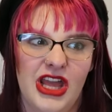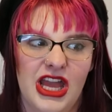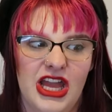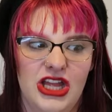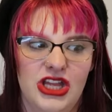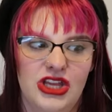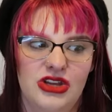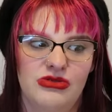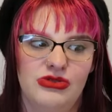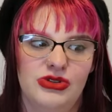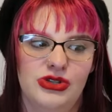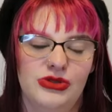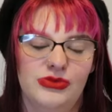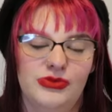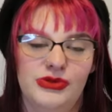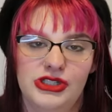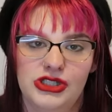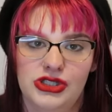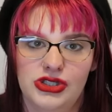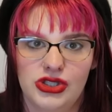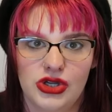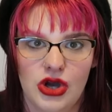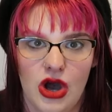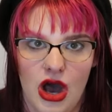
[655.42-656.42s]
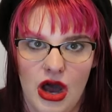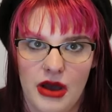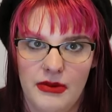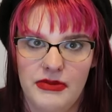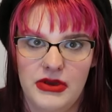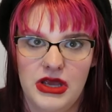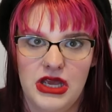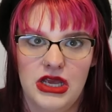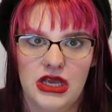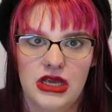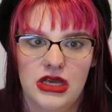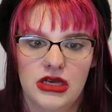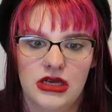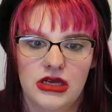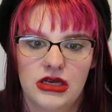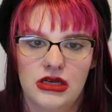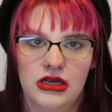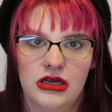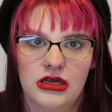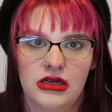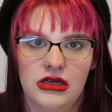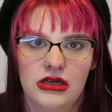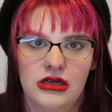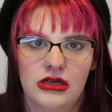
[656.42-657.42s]
And YouTube has taught me
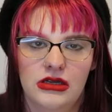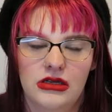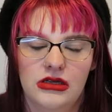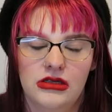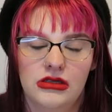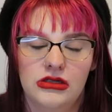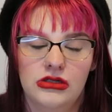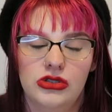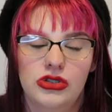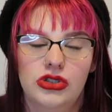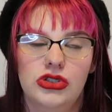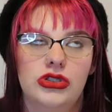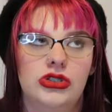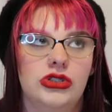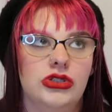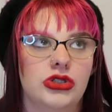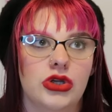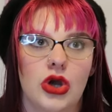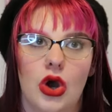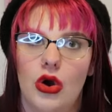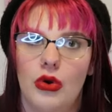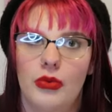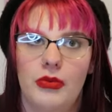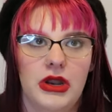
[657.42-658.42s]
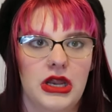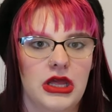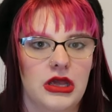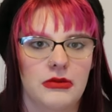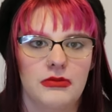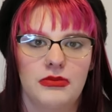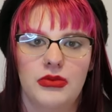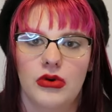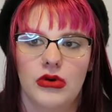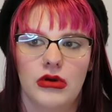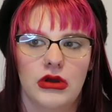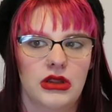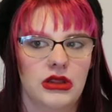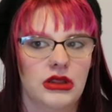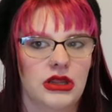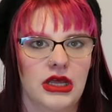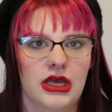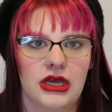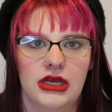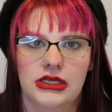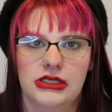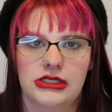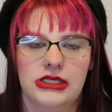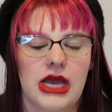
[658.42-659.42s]
so many important
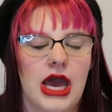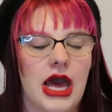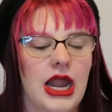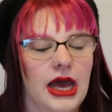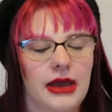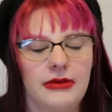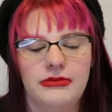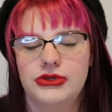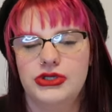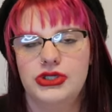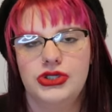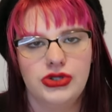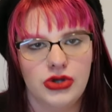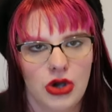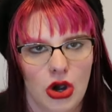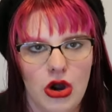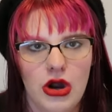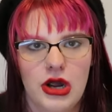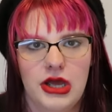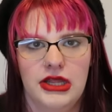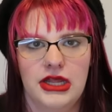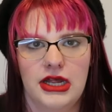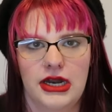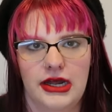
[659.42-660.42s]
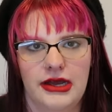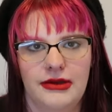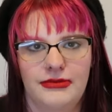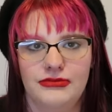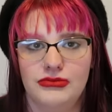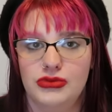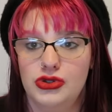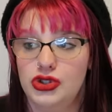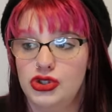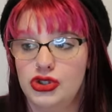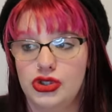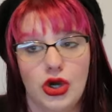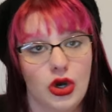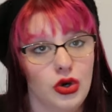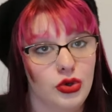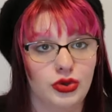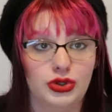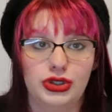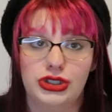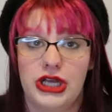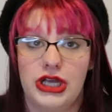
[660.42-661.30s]
things. And I'm sorry that I'm so